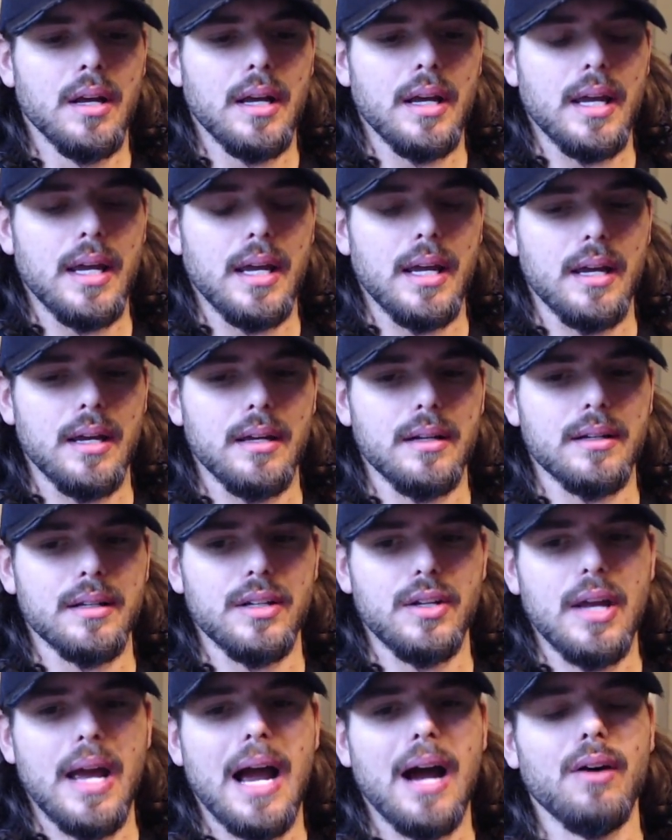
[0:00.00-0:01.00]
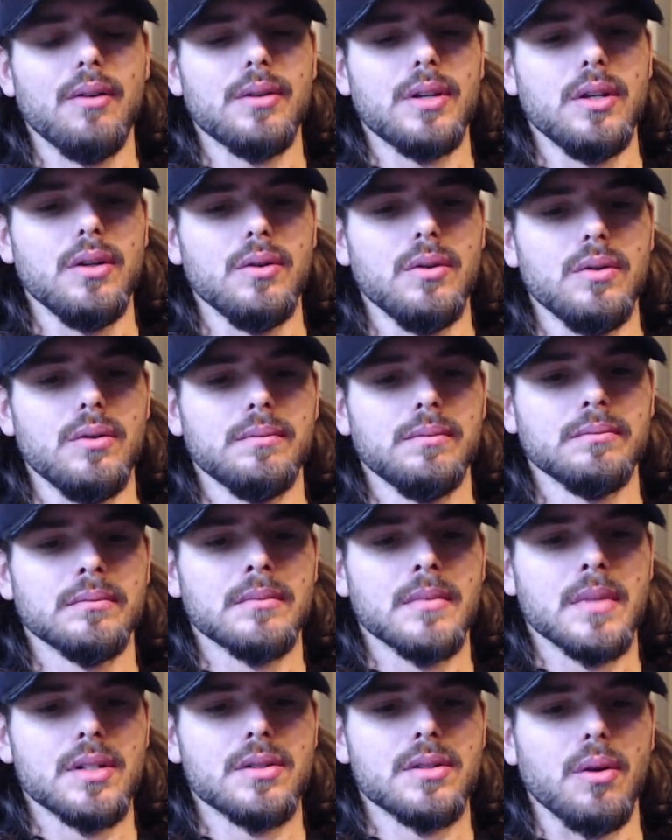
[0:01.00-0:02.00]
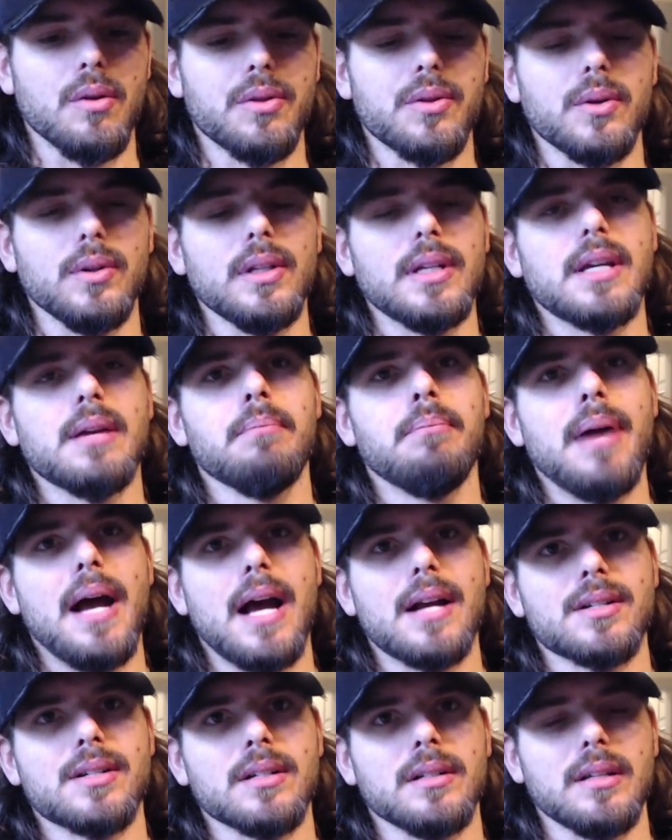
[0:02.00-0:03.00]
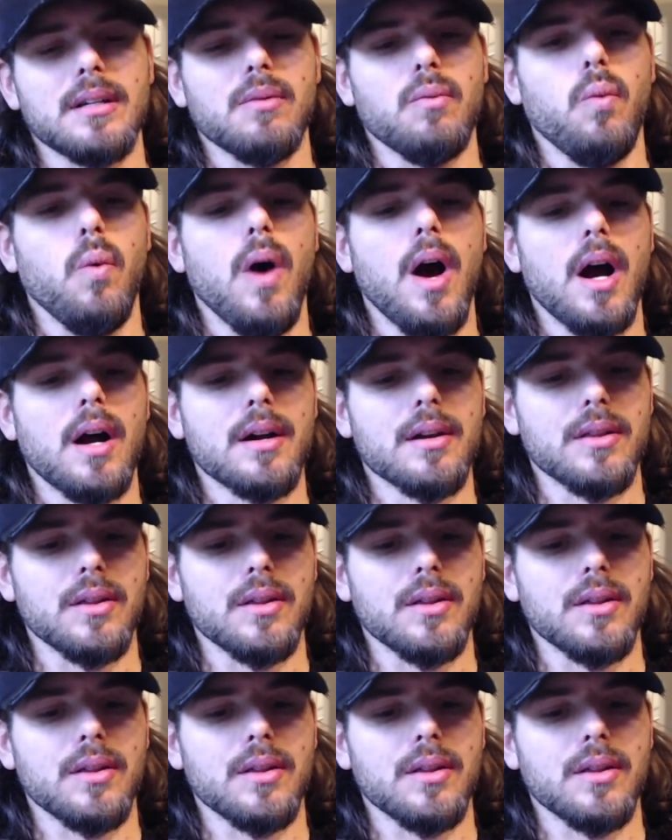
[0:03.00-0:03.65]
and how you so thoroughly compassionately walk the